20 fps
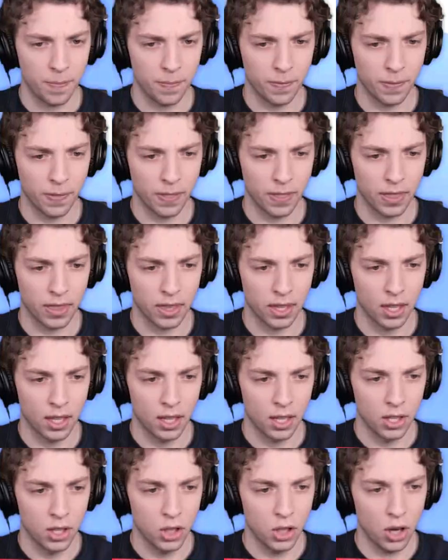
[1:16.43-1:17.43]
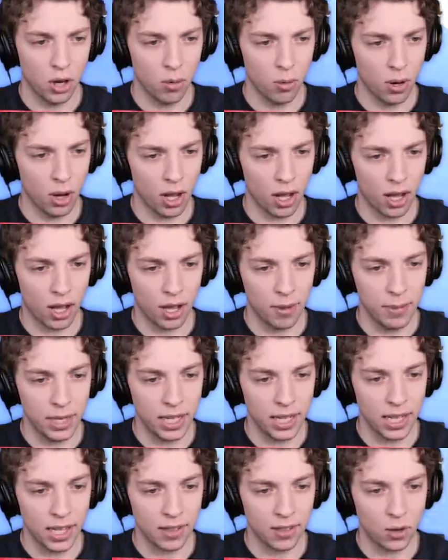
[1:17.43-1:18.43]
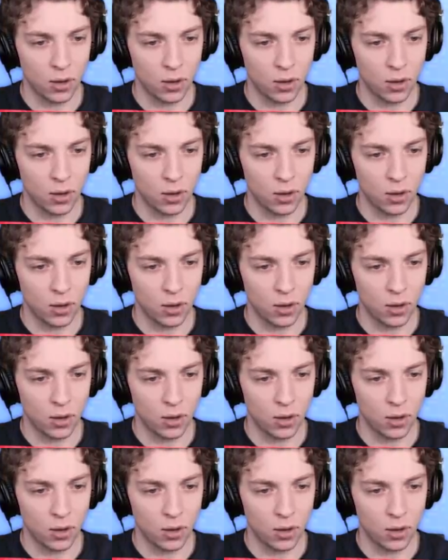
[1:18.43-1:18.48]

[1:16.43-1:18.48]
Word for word: know. No, yeah. You know what? Hmm. I mean, it's